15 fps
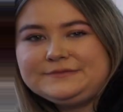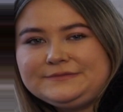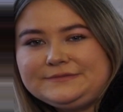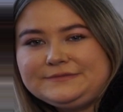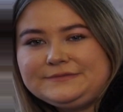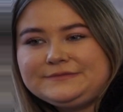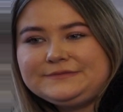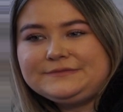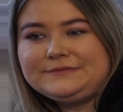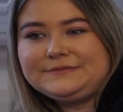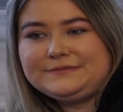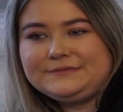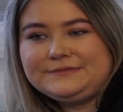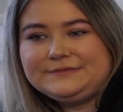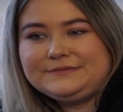
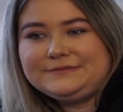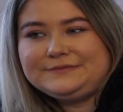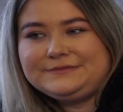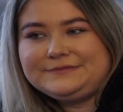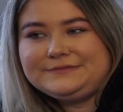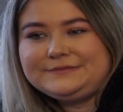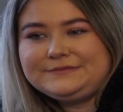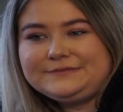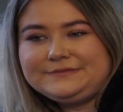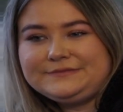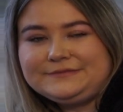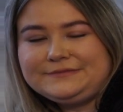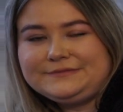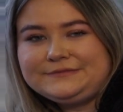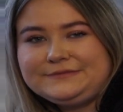
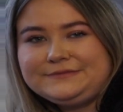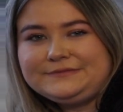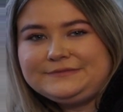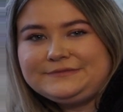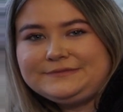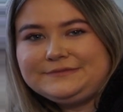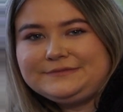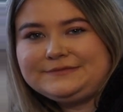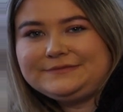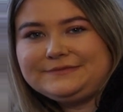(not speaking)